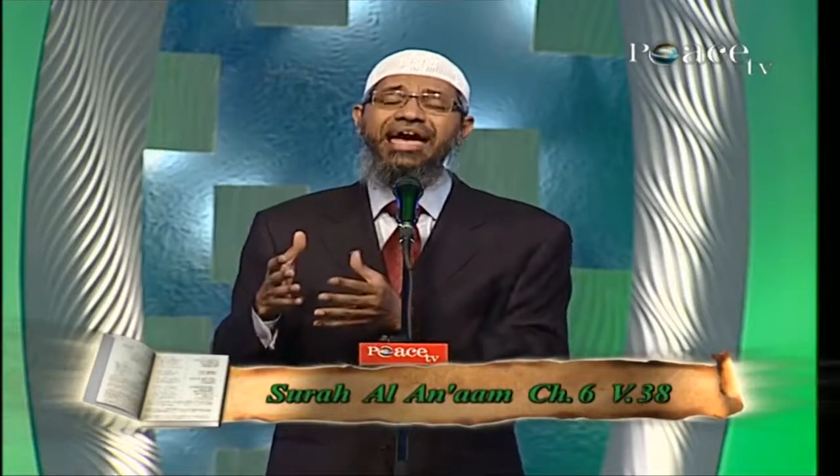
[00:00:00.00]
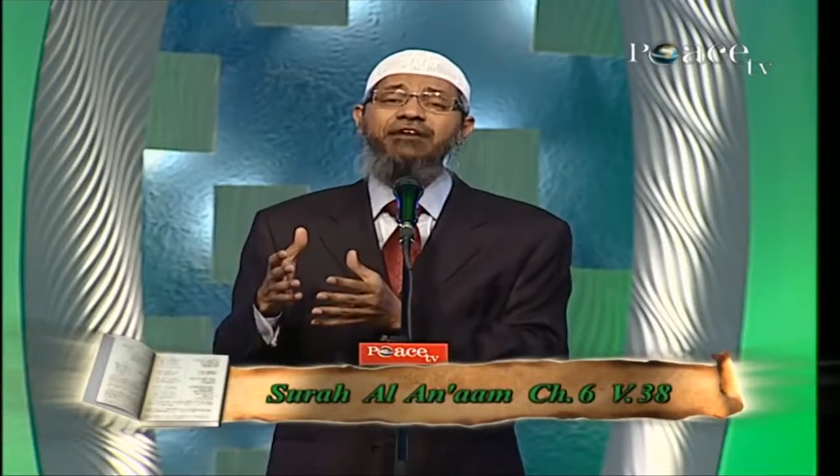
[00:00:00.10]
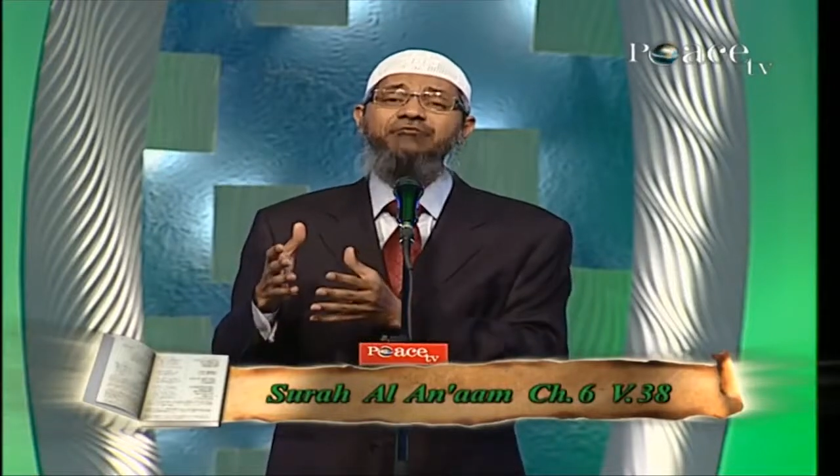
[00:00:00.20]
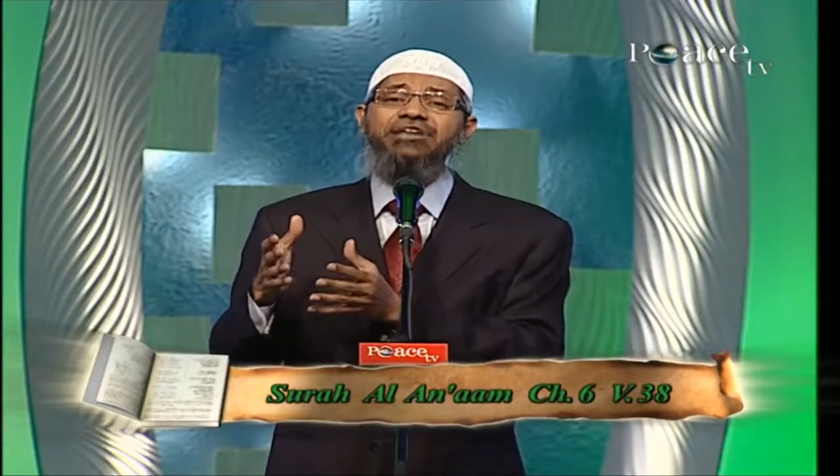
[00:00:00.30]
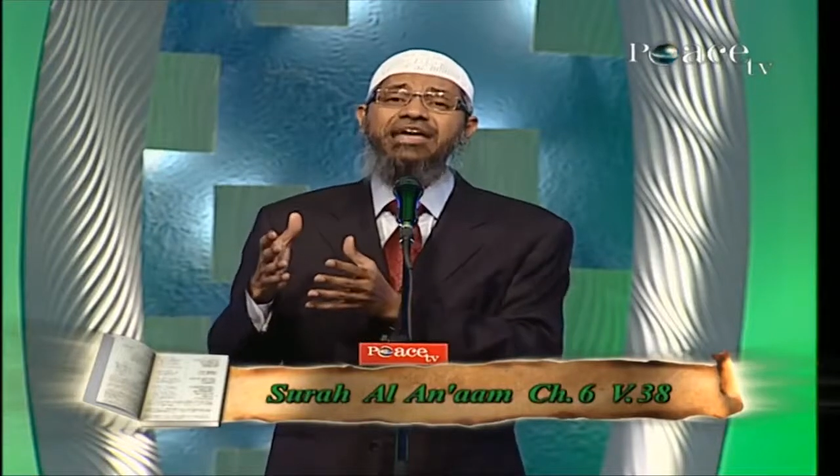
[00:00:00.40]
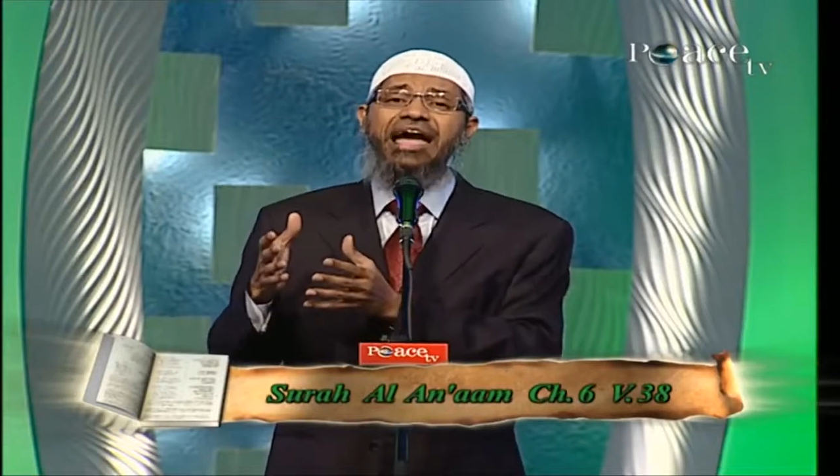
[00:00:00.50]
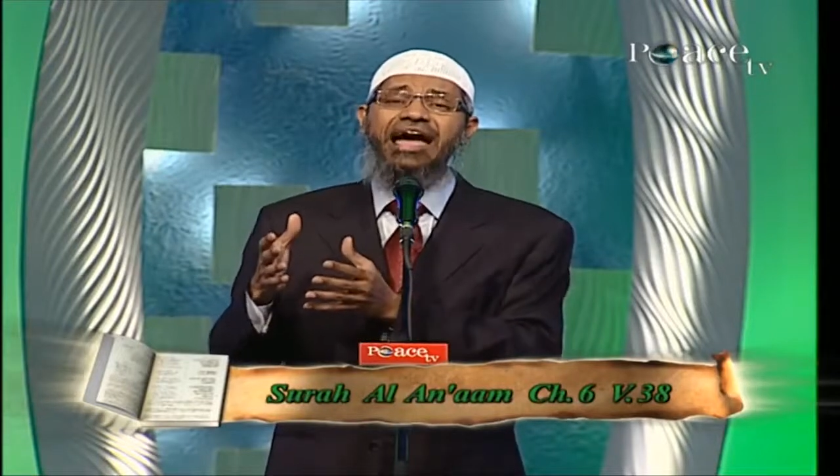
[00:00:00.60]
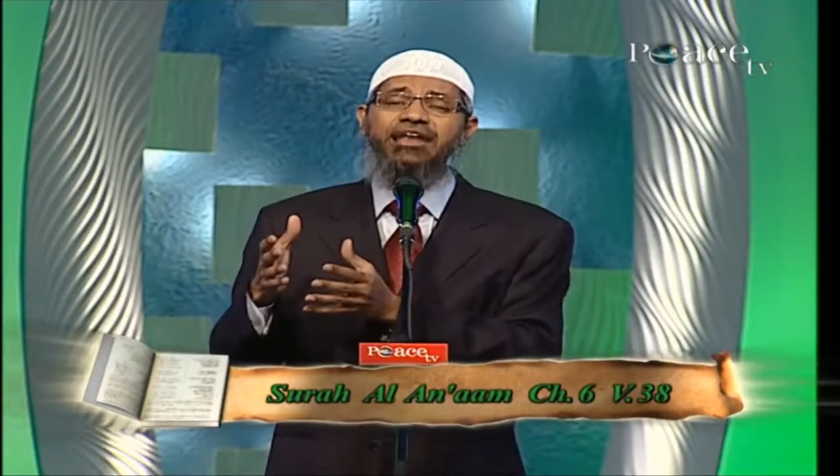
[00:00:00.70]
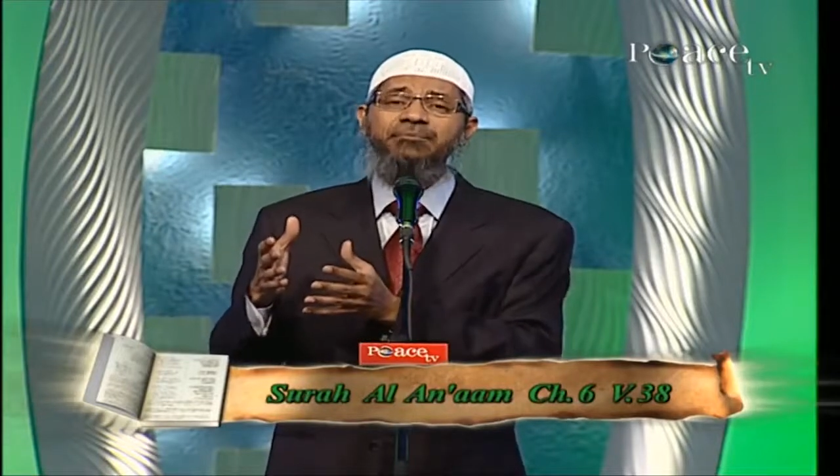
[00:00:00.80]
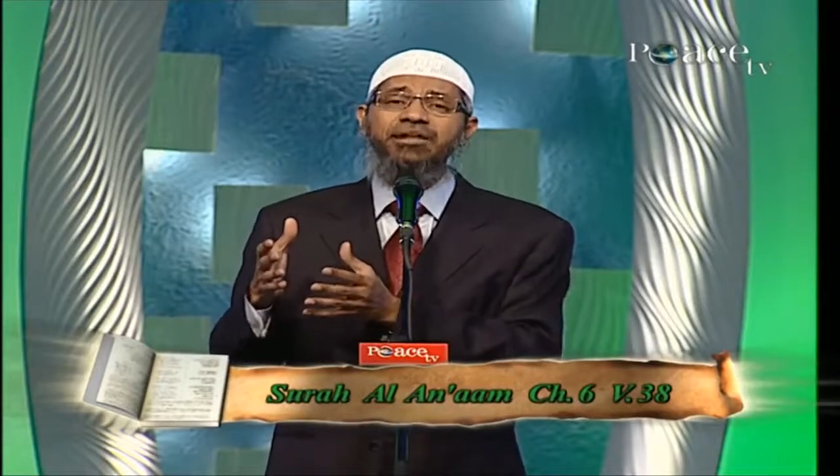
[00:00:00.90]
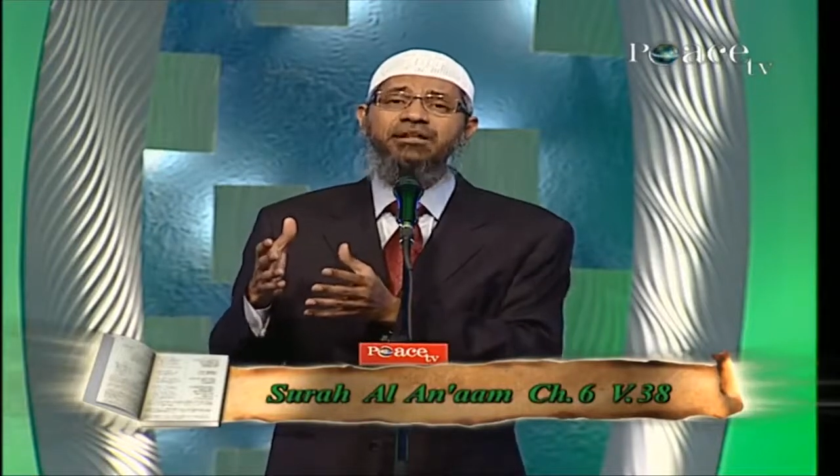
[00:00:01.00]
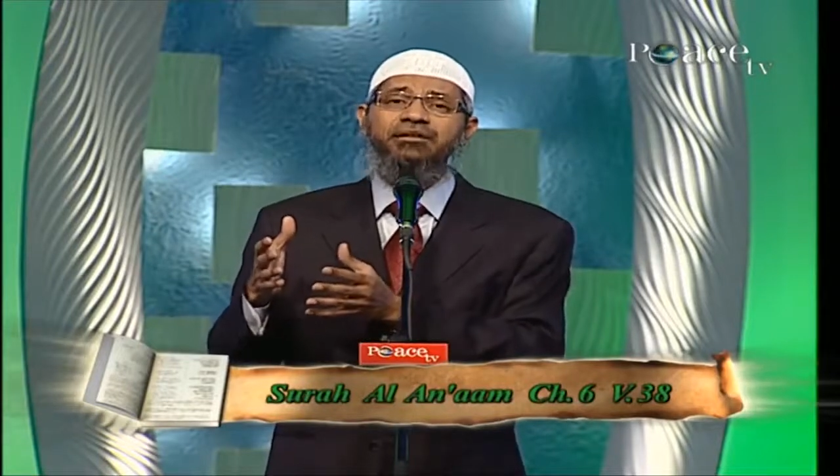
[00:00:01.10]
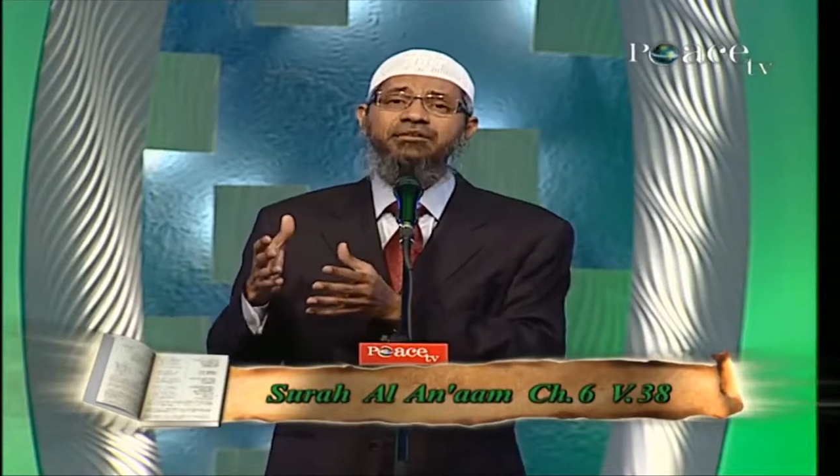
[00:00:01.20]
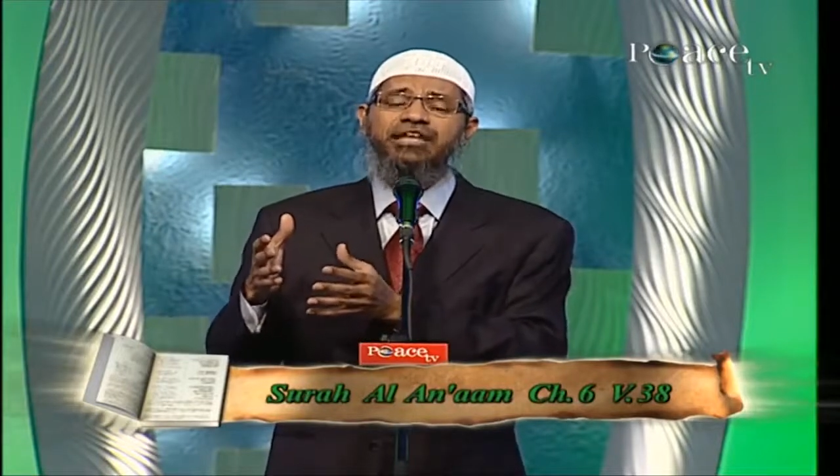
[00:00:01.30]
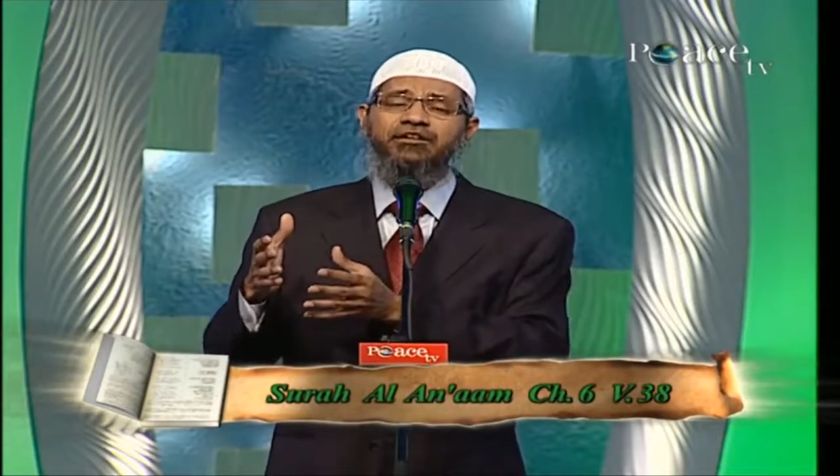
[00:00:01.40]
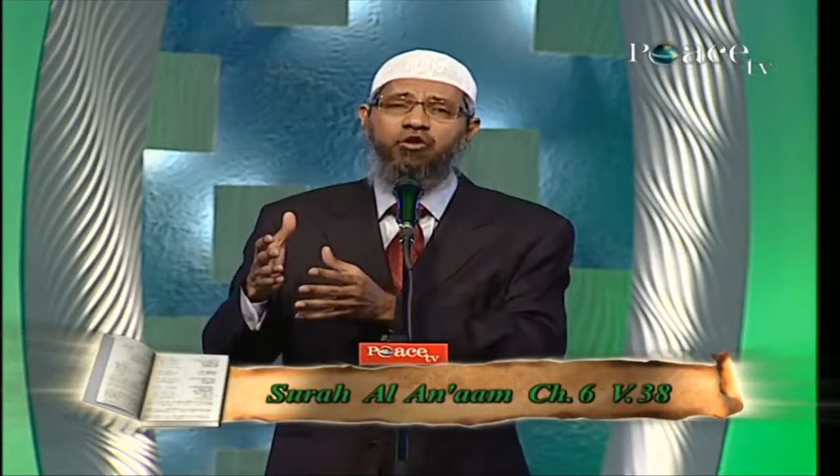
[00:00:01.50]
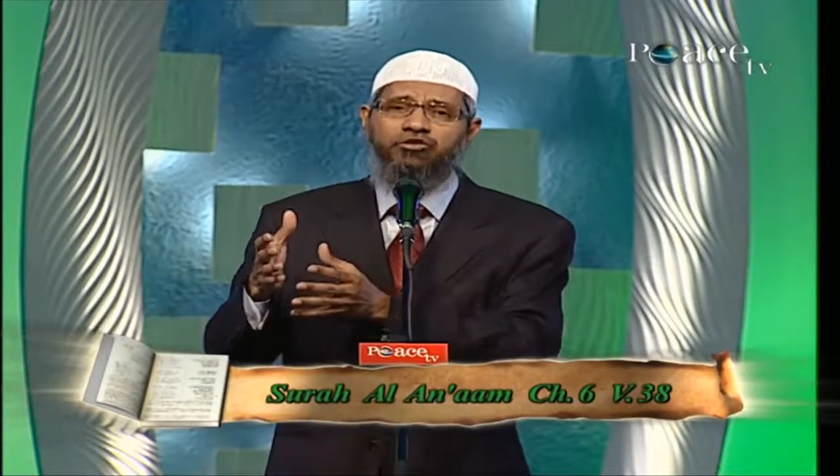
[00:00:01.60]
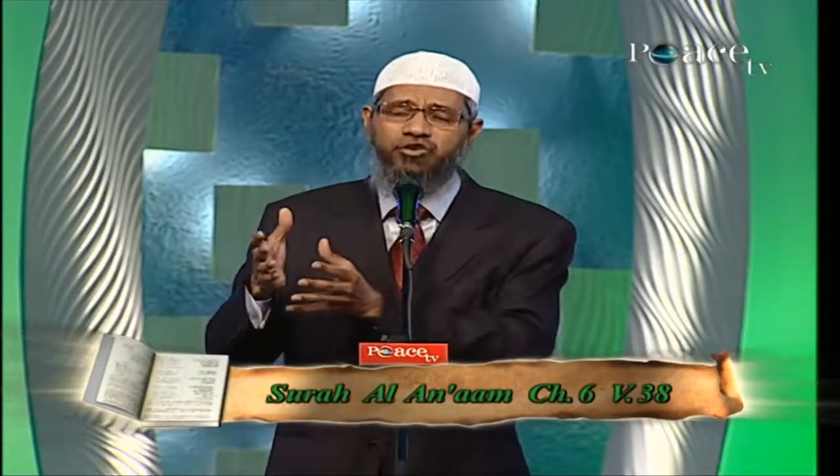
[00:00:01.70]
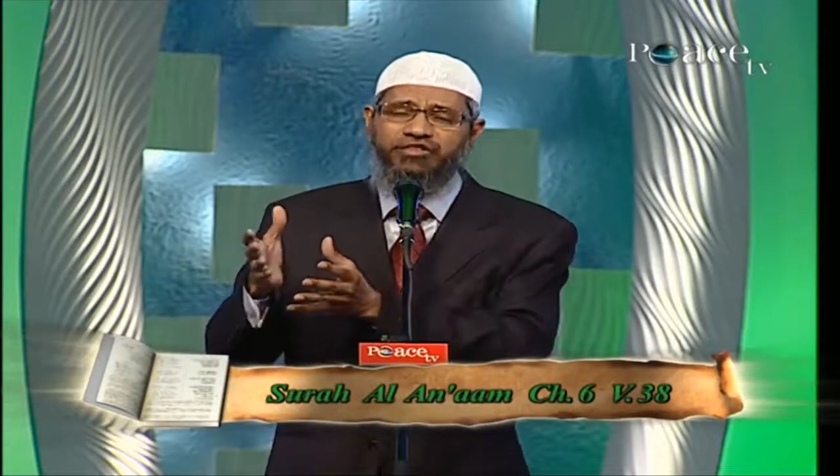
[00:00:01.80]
every animal that walks